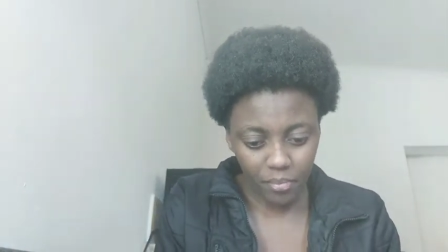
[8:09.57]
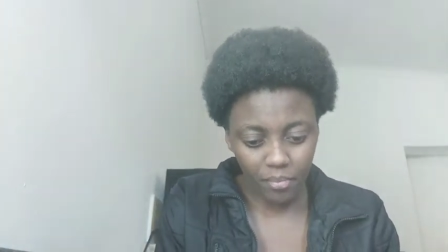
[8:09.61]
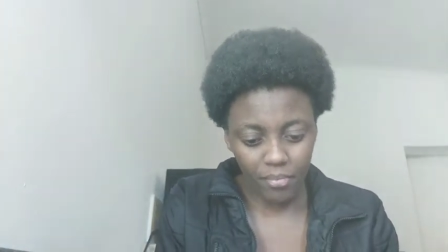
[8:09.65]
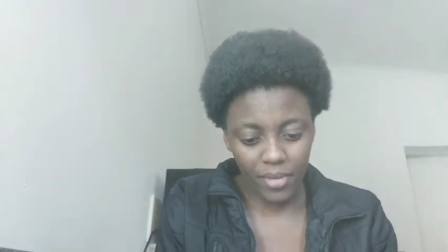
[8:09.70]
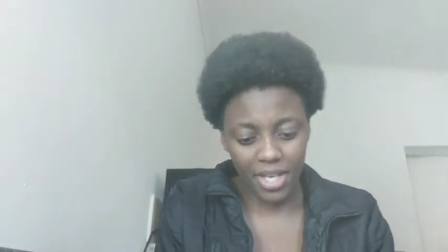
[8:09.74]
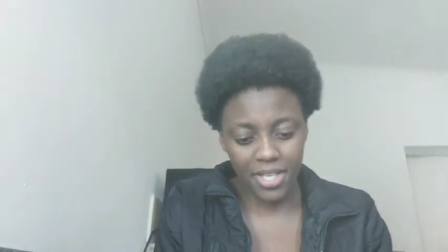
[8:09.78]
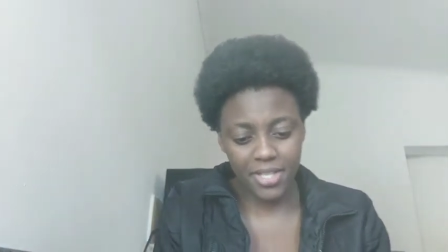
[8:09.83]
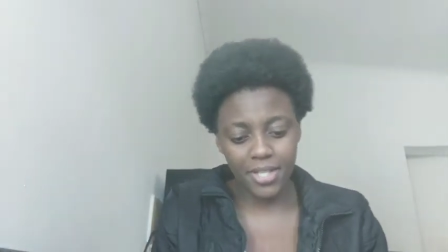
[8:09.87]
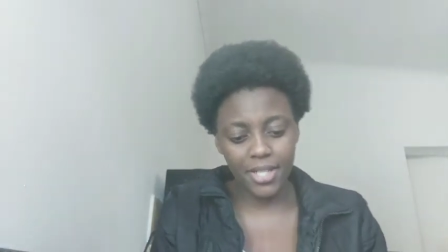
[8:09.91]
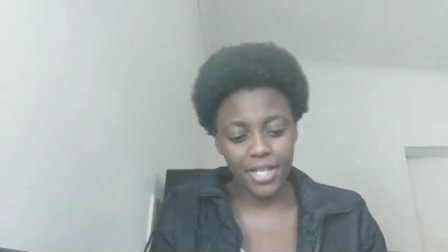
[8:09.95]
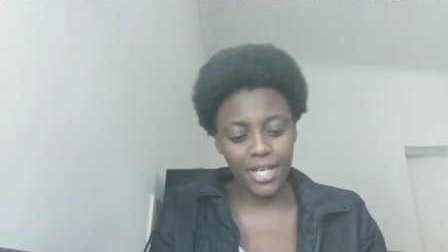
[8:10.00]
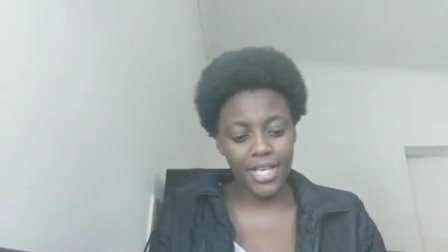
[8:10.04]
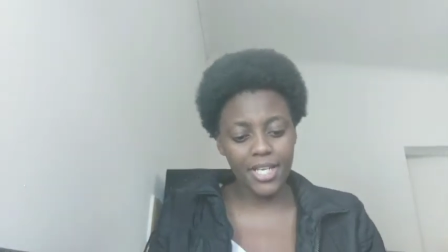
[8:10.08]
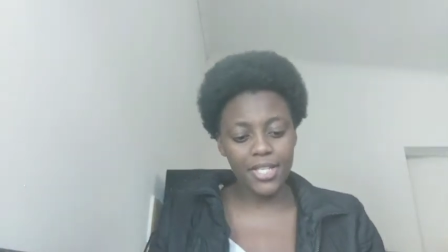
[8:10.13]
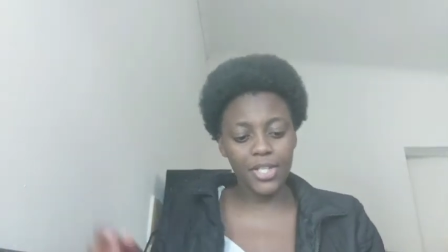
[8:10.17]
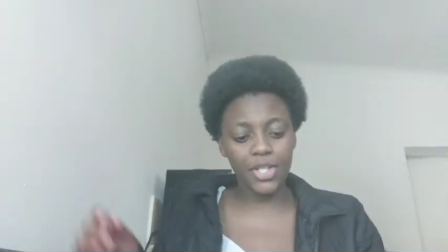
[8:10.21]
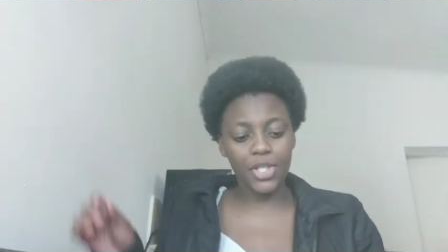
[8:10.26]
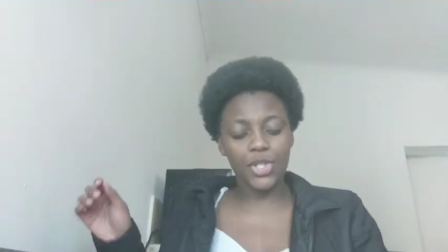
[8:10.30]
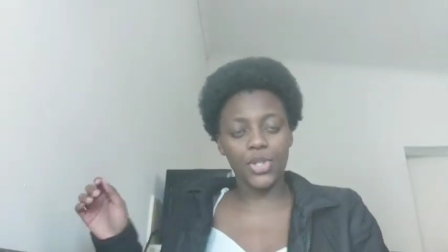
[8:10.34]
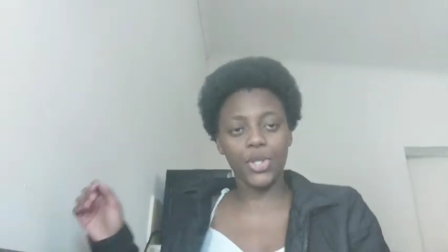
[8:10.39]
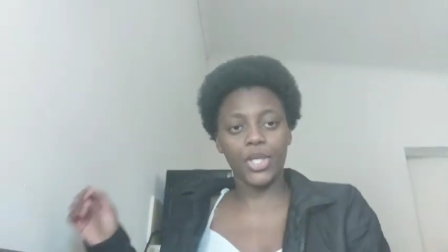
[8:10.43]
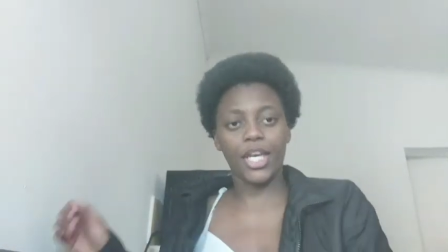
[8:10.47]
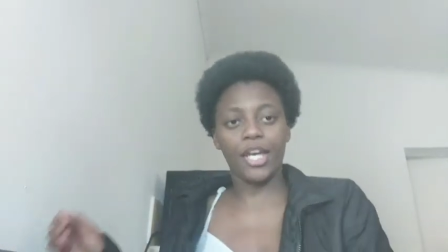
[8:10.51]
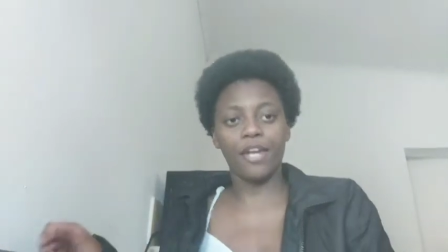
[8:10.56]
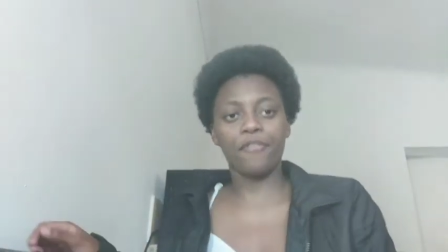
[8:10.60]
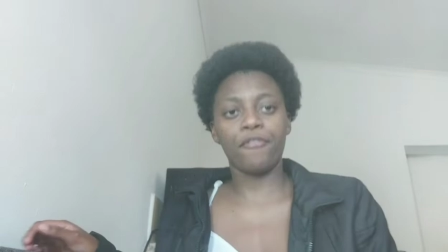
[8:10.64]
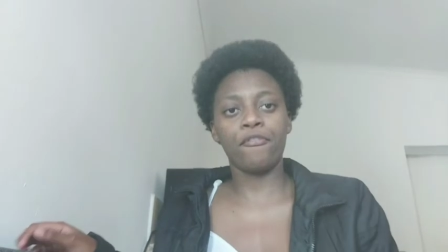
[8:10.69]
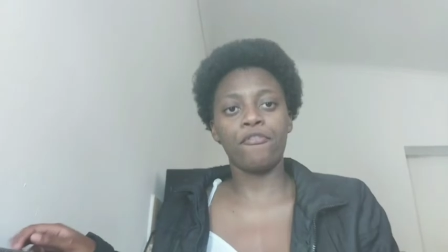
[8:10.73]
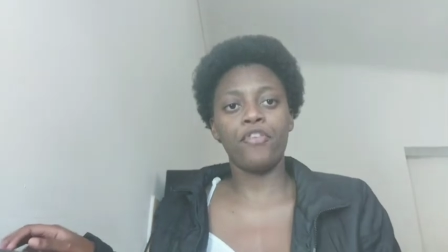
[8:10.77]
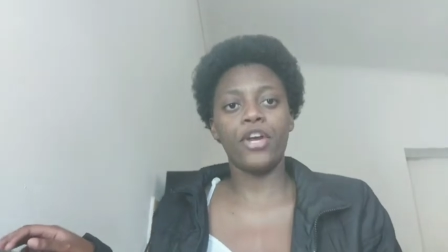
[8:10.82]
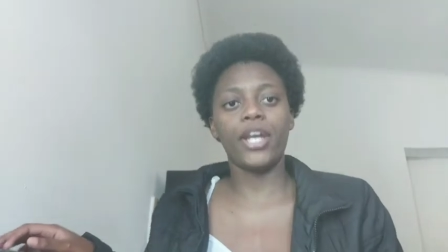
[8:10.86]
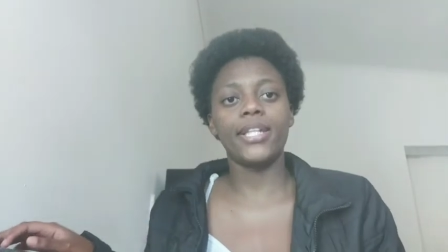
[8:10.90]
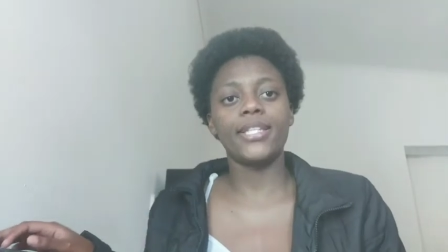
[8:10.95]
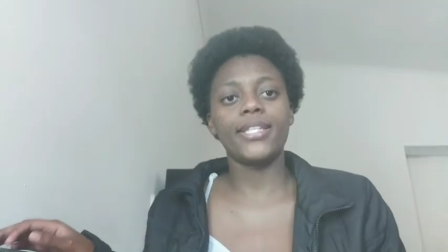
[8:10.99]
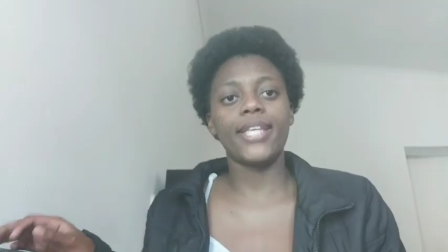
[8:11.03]
it easy to get
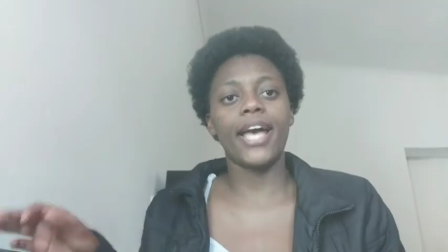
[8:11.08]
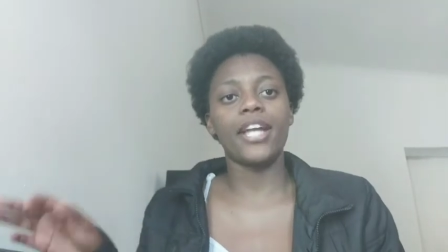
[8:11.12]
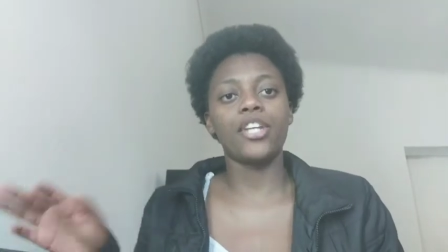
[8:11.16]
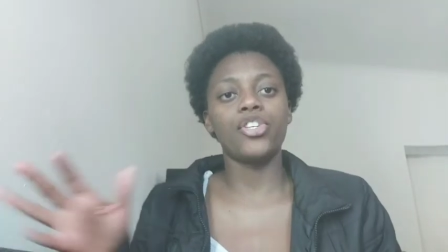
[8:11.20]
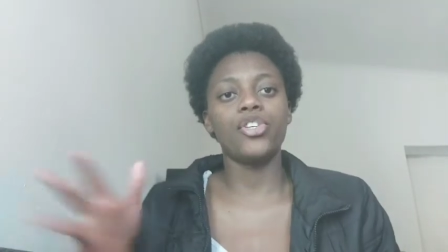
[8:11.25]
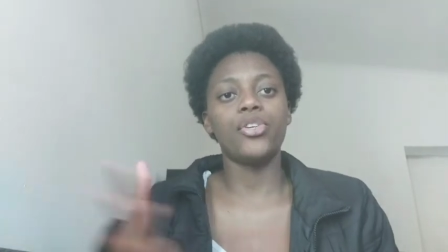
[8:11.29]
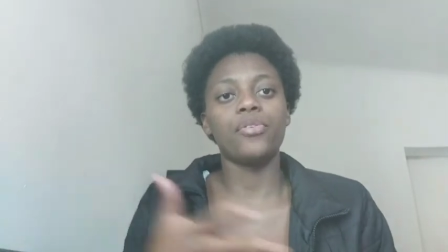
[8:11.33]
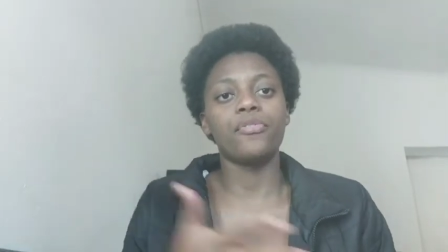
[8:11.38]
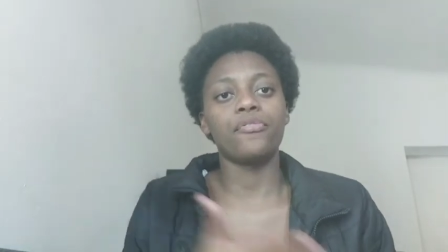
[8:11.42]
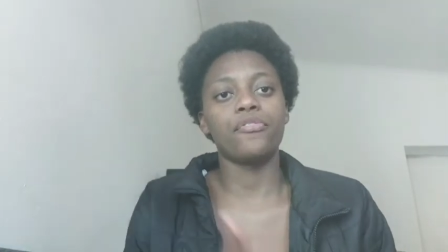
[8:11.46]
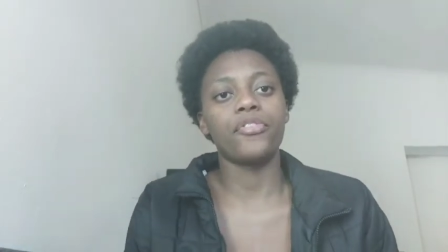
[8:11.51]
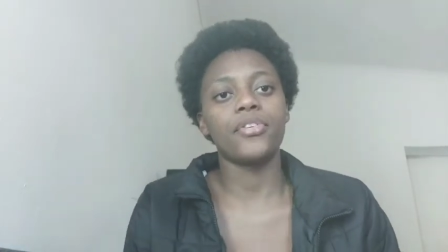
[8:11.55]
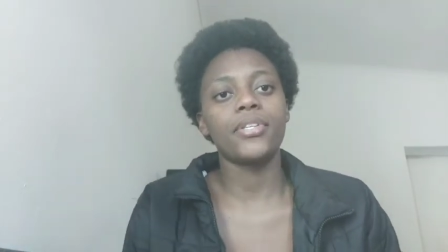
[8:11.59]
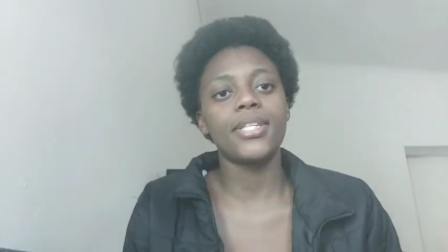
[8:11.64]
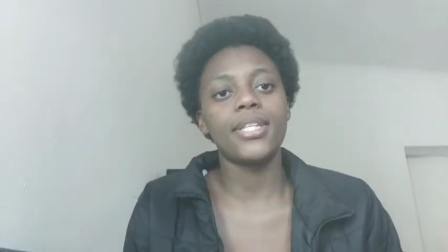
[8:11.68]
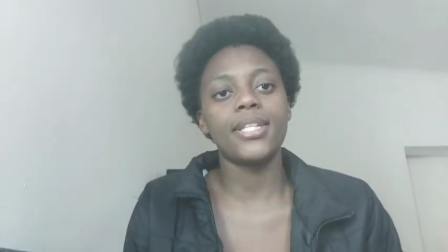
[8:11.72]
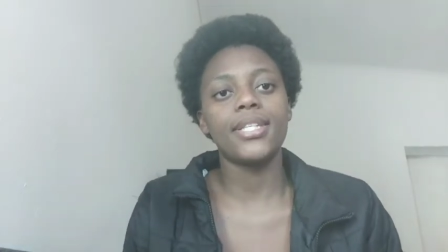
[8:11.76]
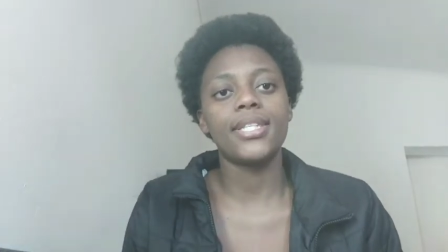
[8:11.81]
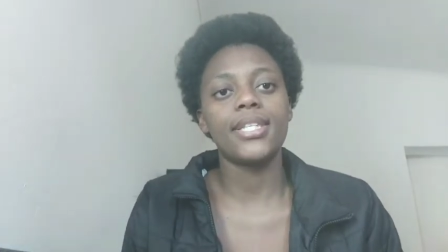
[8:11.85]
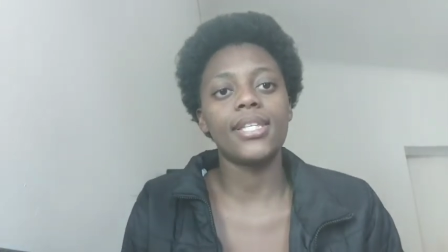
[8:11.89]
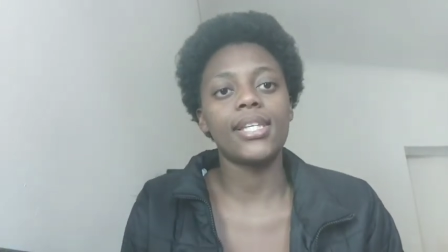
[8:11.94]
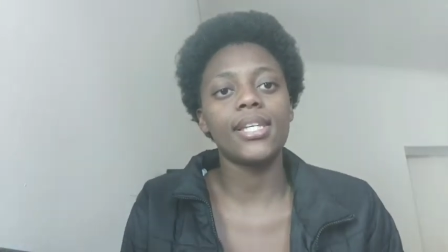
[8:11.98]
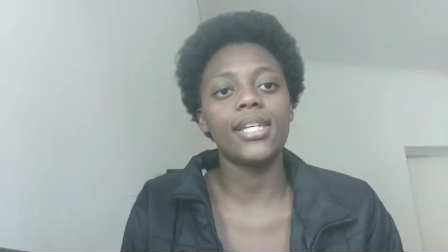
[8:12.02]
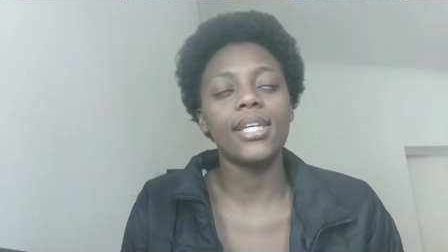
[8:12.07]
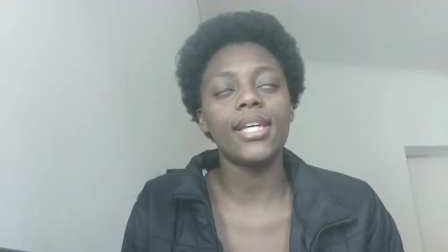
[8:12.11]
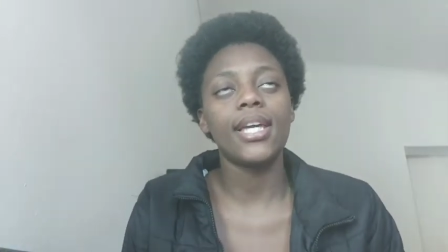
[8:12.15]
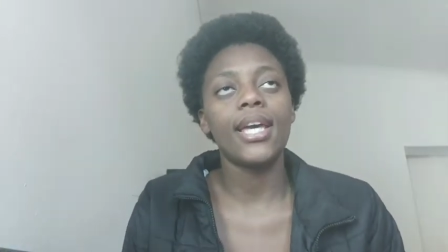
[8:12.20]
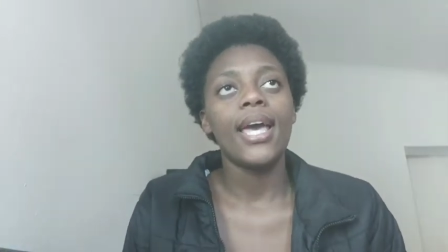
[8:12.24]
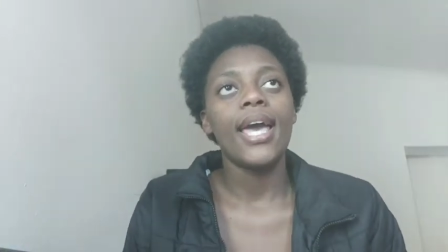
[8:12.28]
friends at university?